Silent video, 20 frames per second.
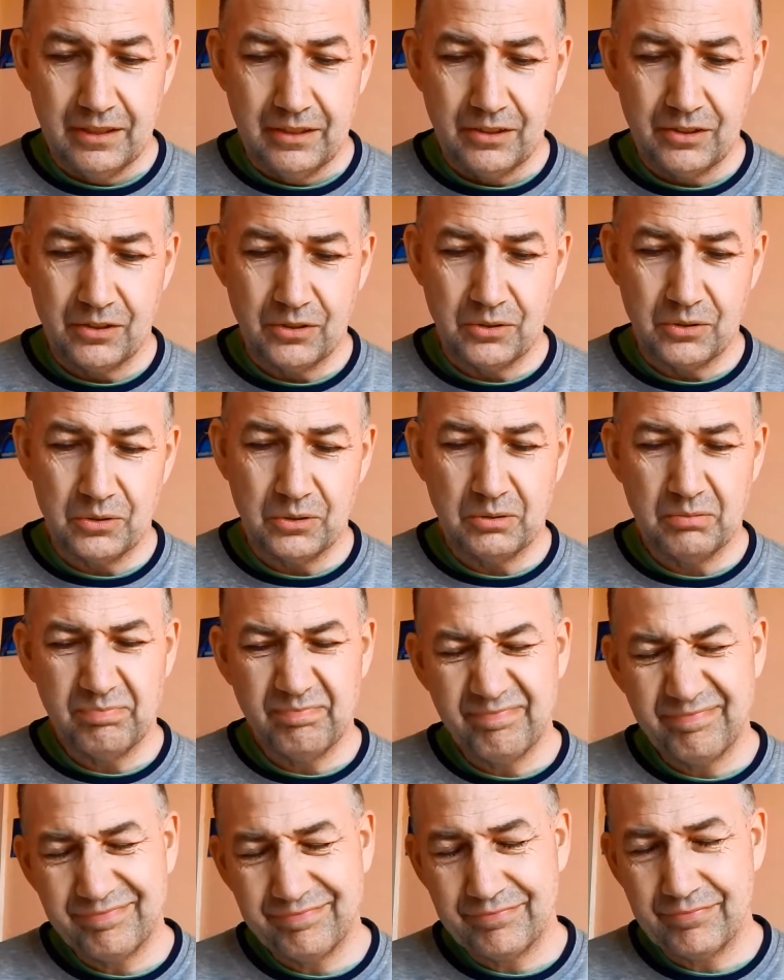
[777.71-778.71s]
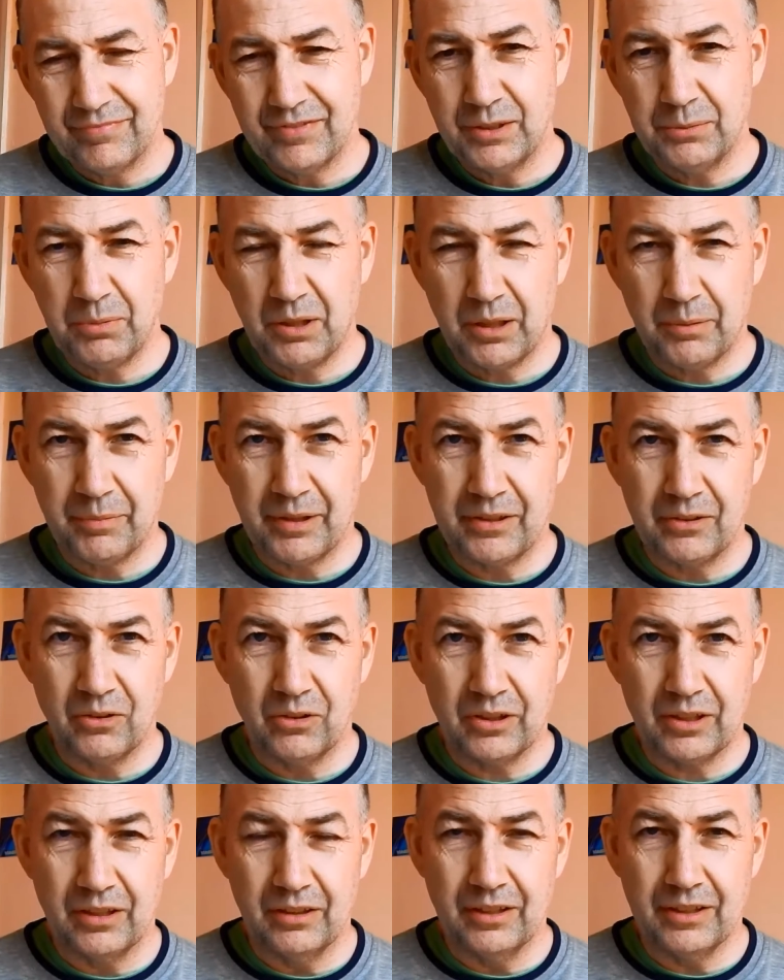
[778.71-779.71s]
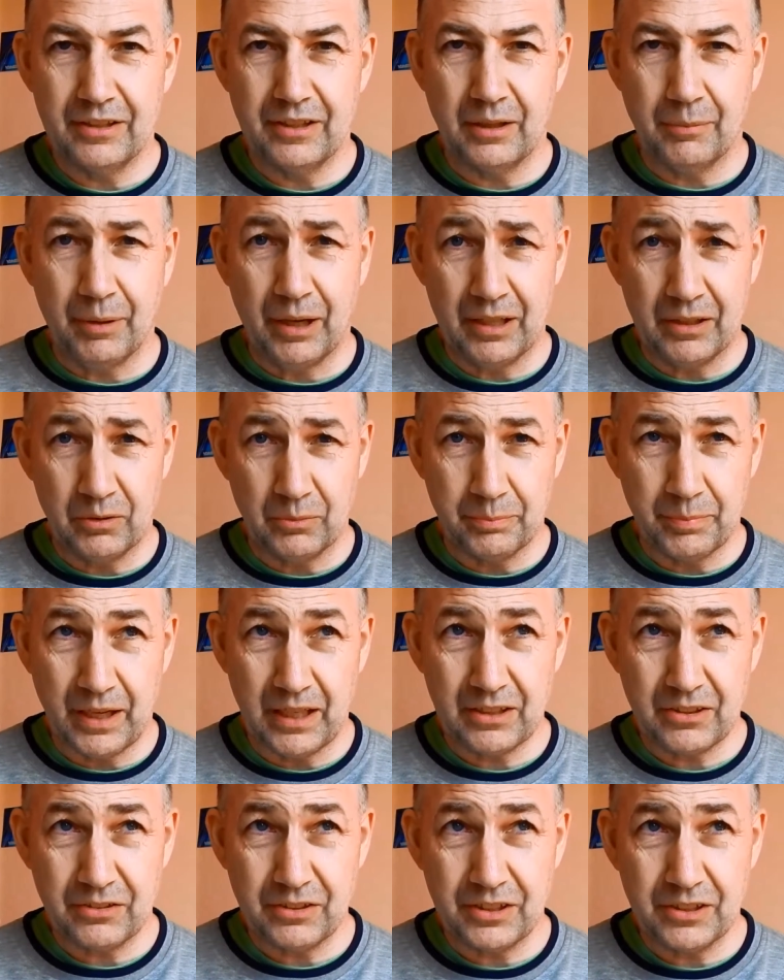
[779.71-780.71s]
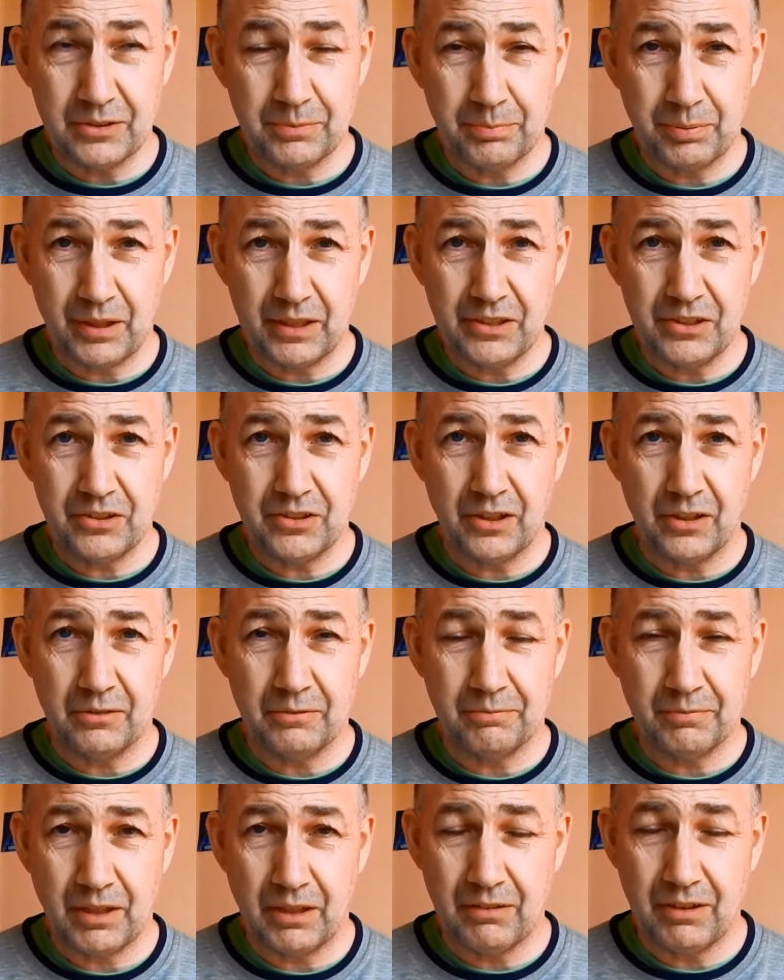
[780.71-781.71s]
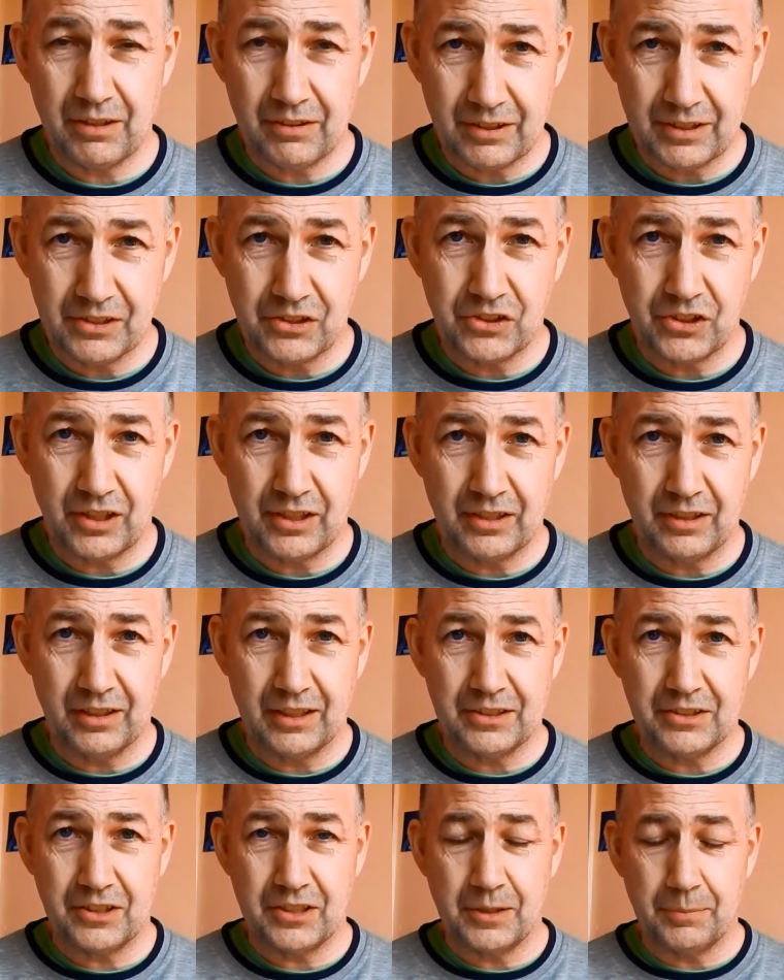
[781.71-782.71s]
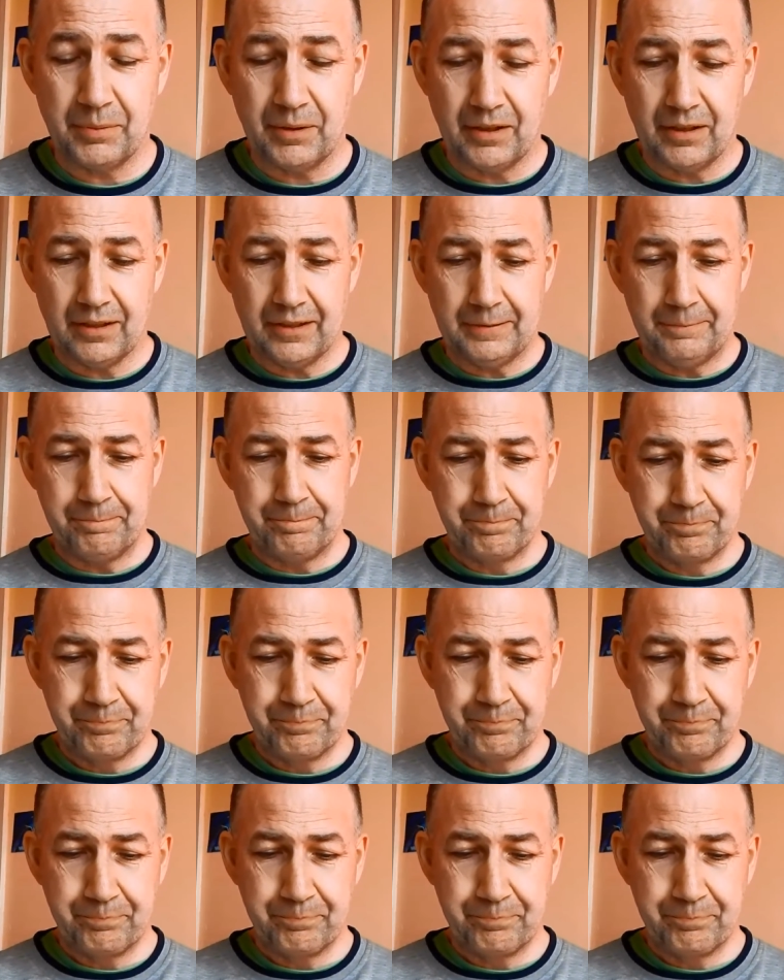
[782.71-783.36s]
So you might or might not get lithium ion batteries priced down, or I think China like to keep it high.